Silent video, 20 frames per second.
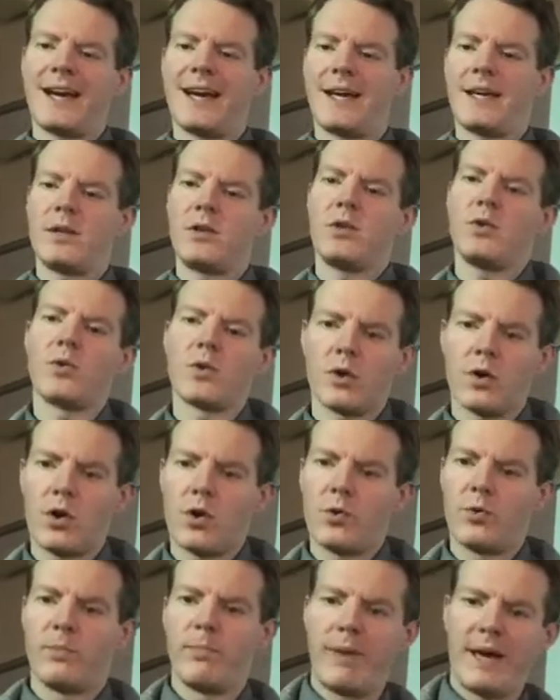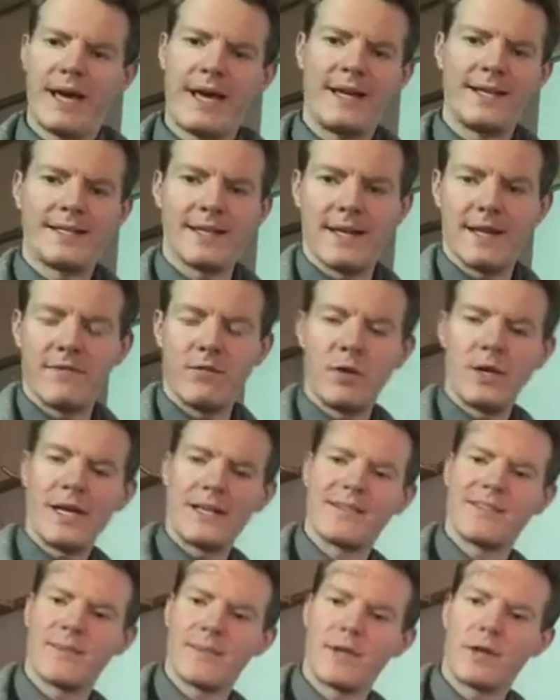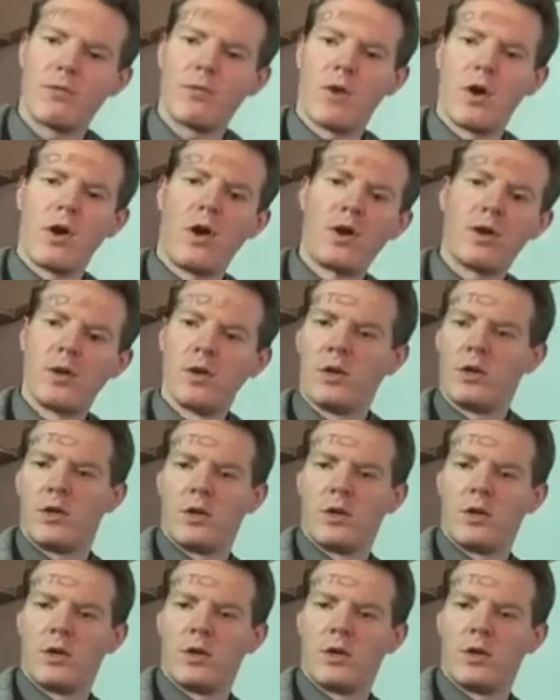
at your own pace, and if you get something wrong